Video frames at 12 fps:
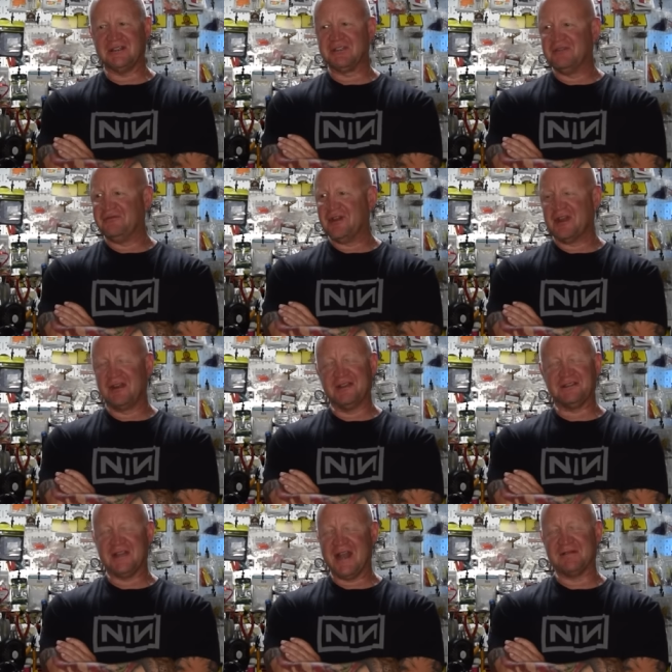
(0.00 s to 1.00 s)
so far
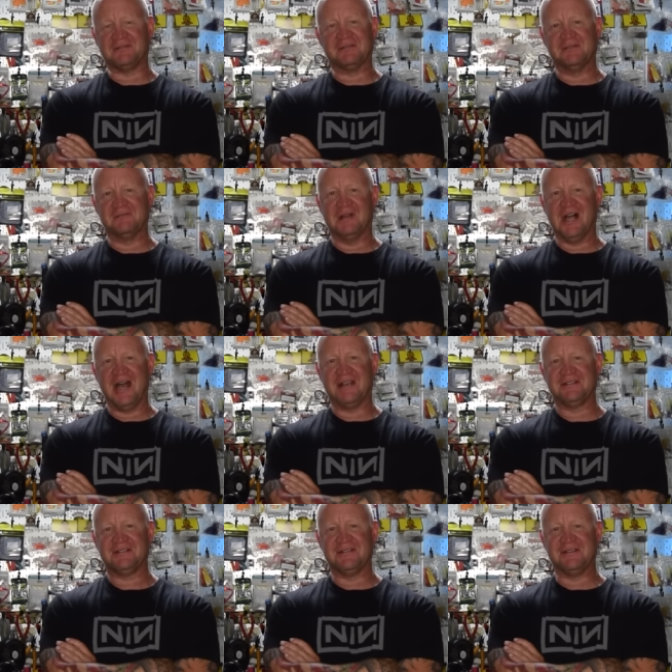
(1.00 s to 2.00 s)
it's an absolute
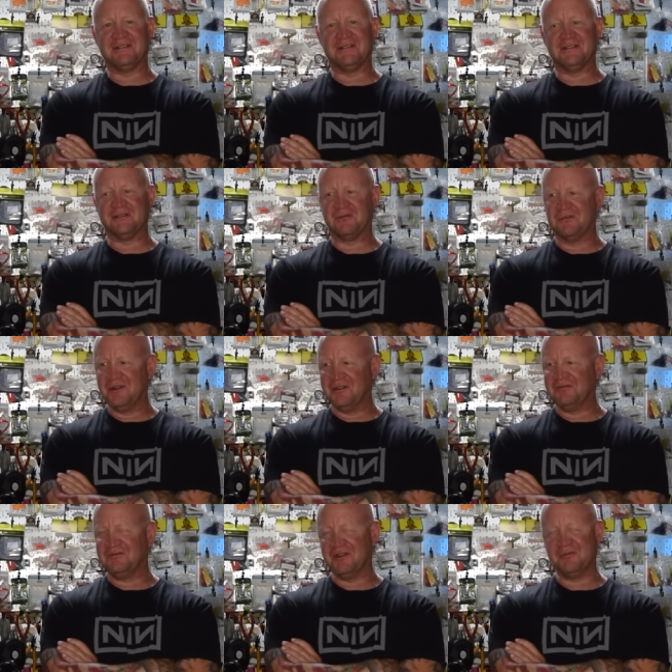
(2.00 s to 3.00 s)
blast. It's a
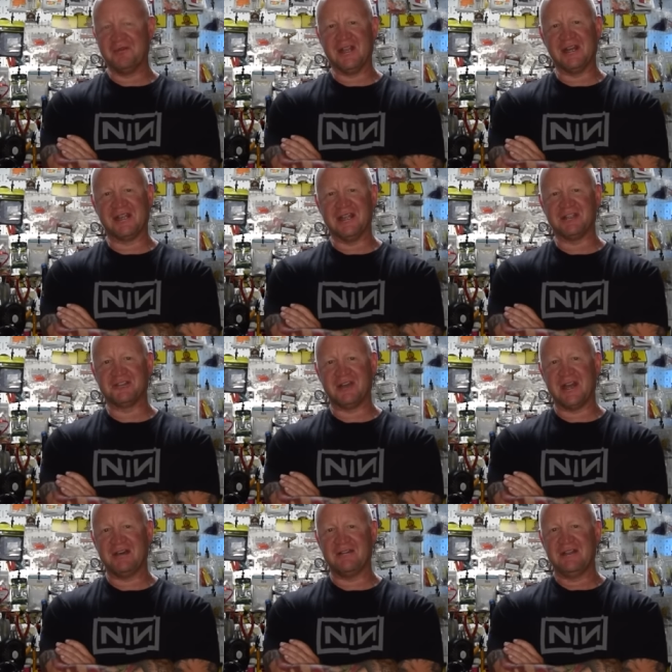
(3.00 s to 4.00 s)
really fun way to catch
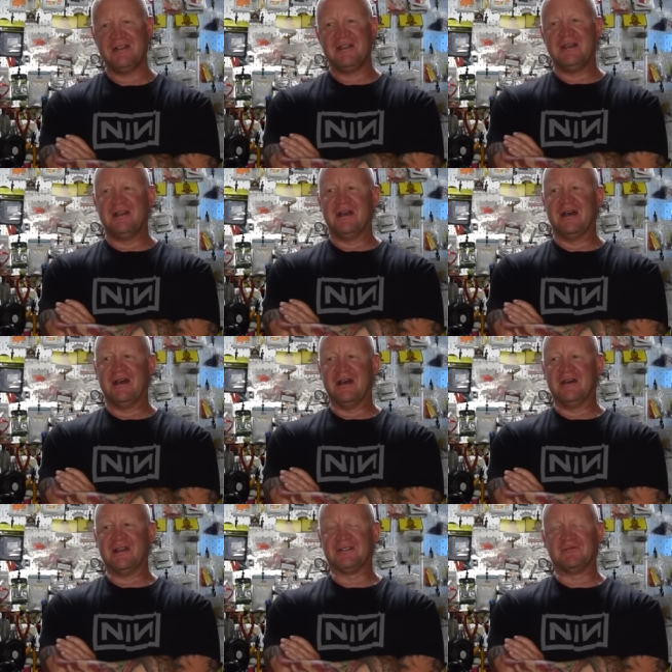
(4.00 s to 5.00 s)
trout.
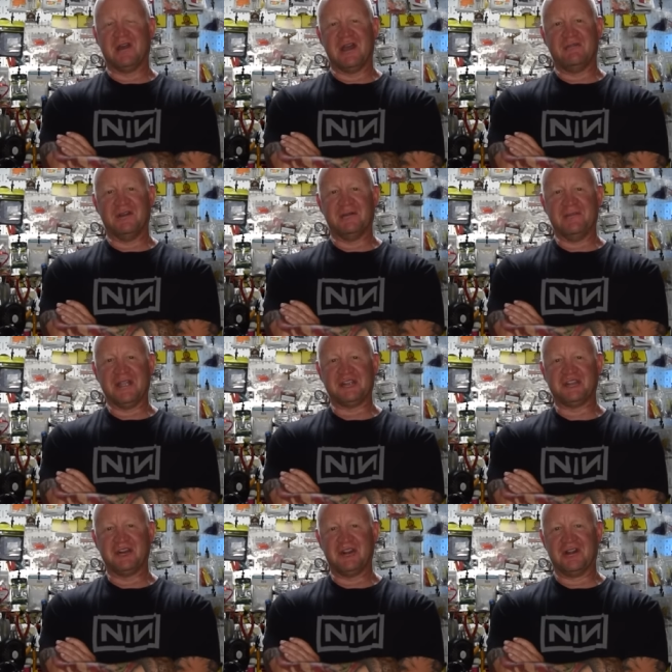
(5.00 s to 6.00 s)
That's why I want to make
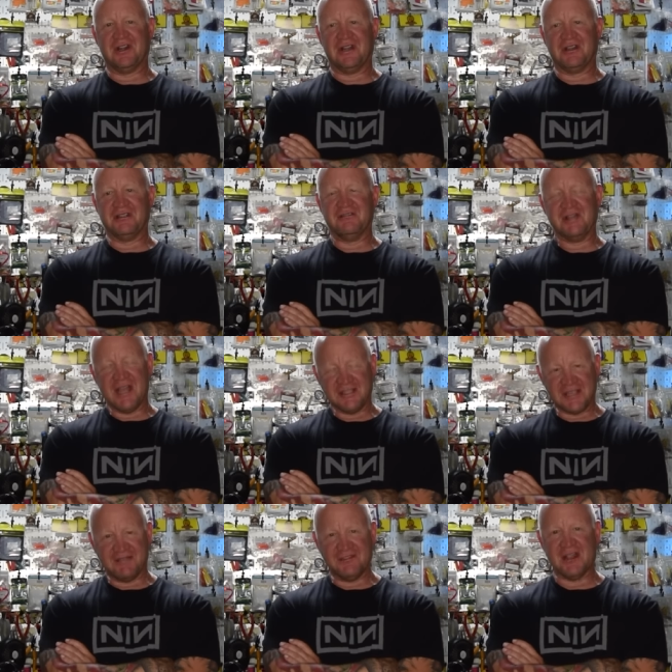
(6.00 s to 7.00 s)
sure you
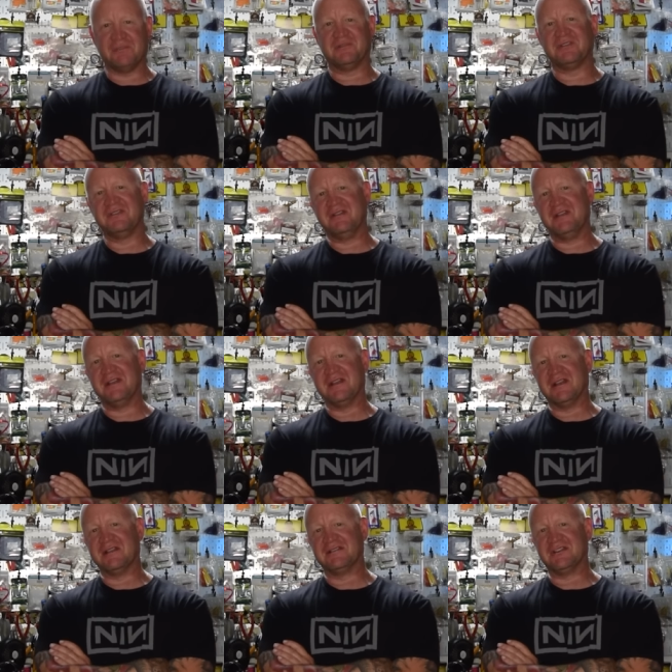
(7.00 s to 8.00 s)
guys have the opportunity
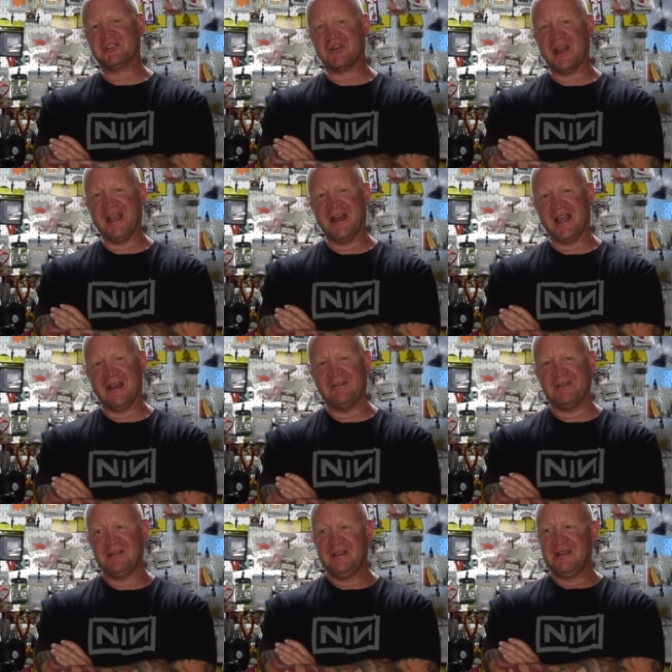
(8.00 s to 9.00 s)
to try it
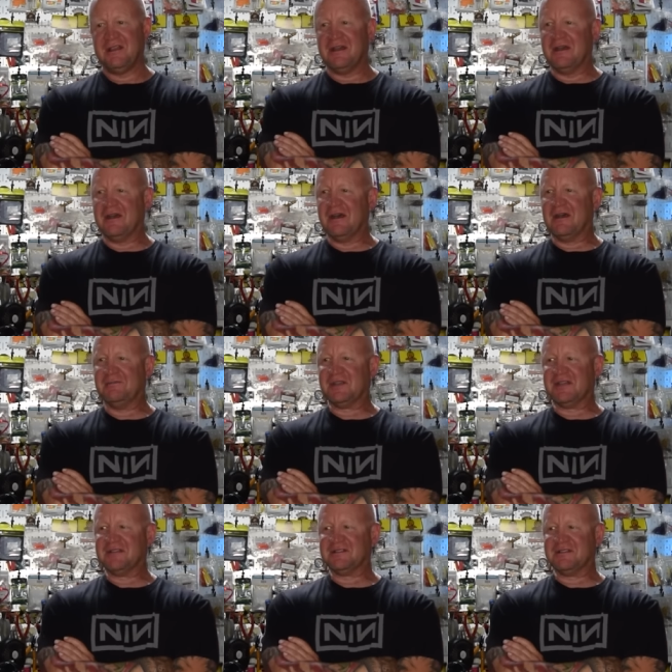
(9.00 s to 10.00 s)
out,
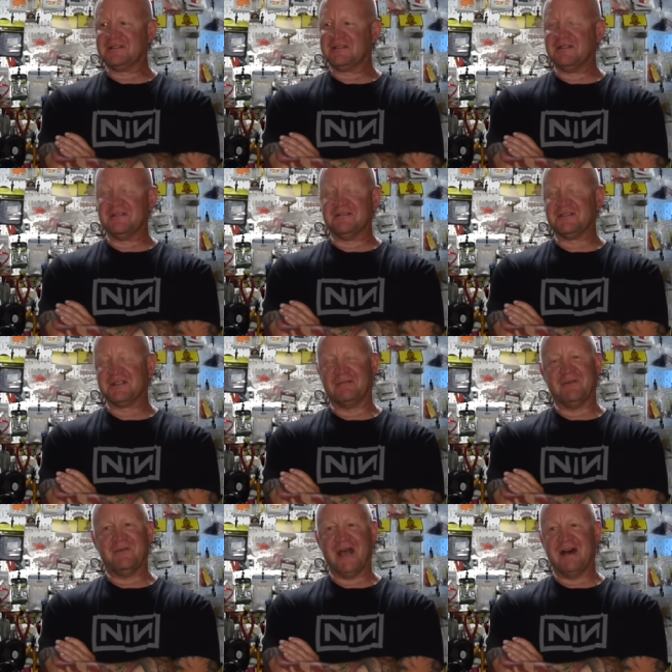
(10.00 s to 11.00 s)
because it's there's
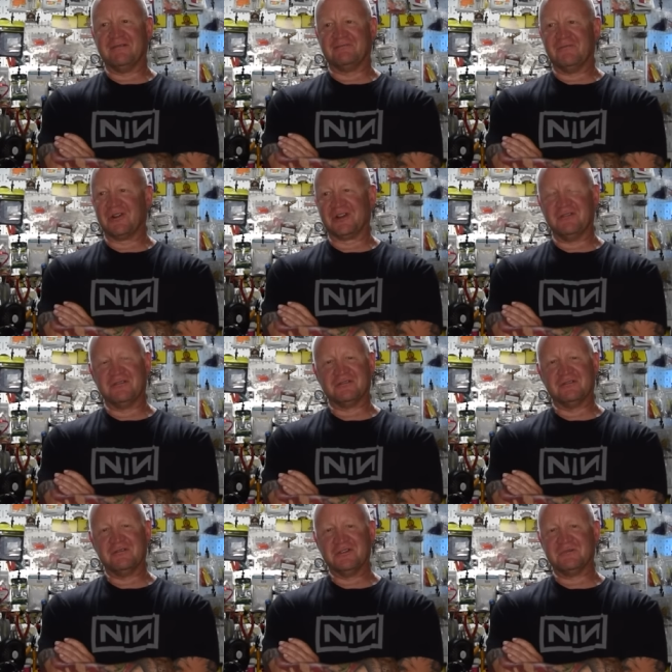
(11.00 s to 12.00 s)
something about working those
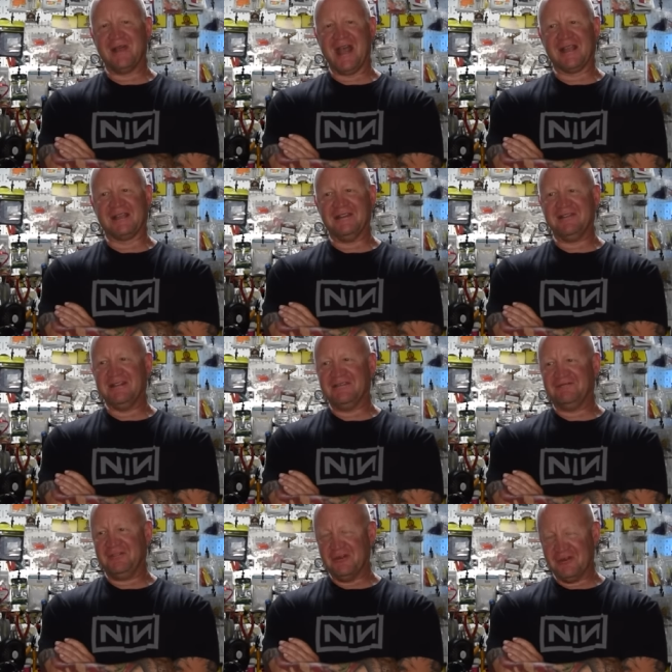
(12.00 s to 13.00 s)
lures back
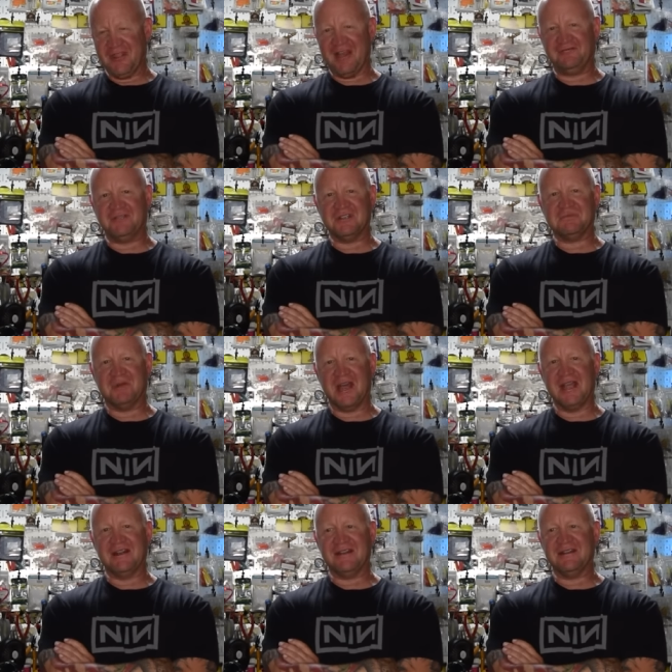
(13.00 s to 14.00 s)
and feeling that fish
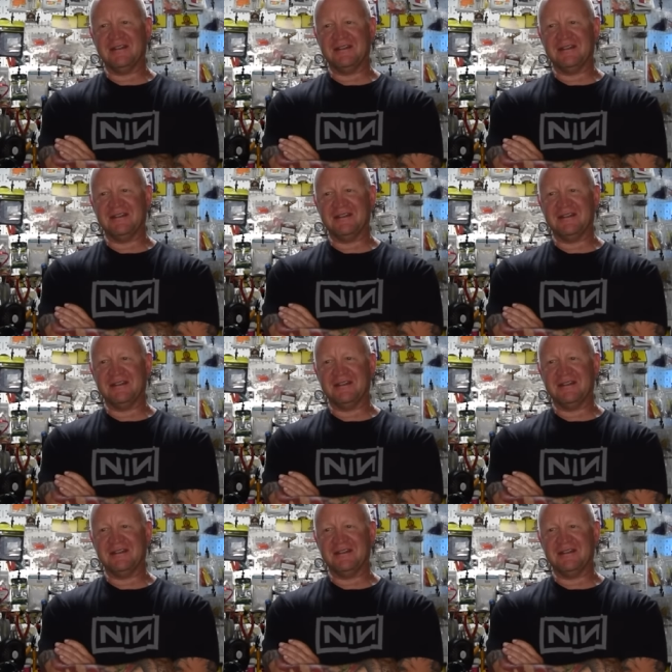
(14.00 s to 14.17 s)
bite, and